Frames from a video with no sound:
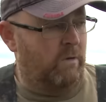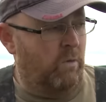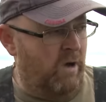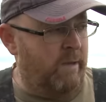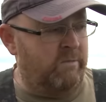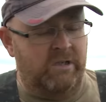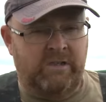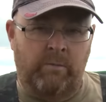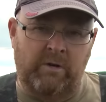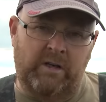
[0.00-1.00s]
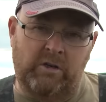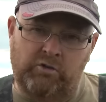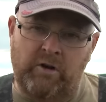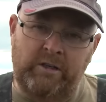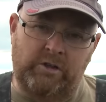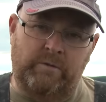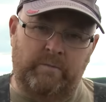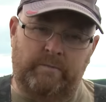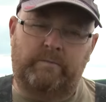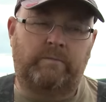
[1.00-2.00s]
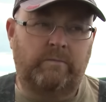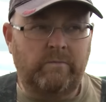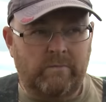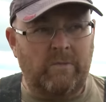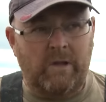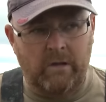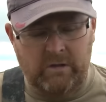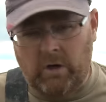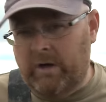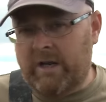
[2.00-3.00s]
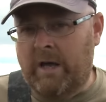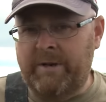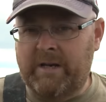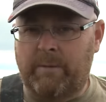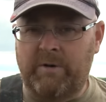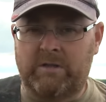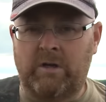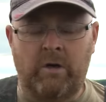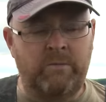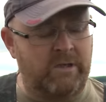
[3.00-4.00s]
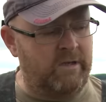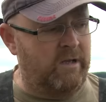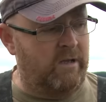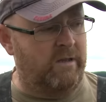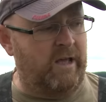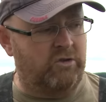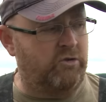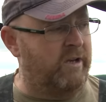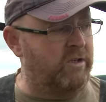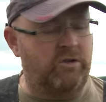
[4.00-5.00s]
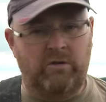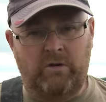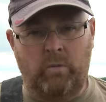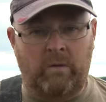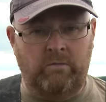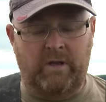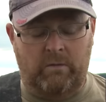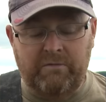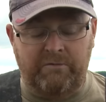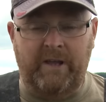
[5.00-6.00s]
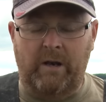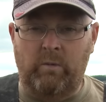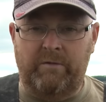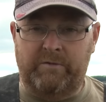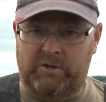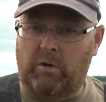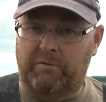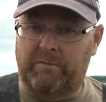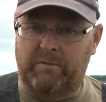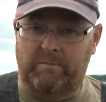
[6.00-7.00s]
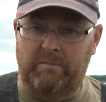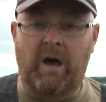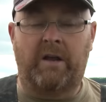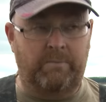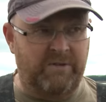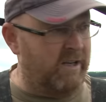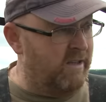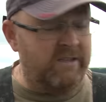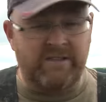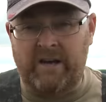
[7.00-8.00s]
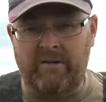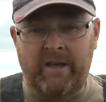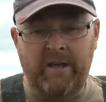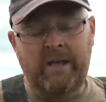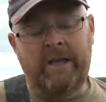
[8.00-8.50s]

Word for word: What happens is someone will dig a trench, the tide will come in a couple of times. Now that trench, it'll fill with soft mud, particularly in this area.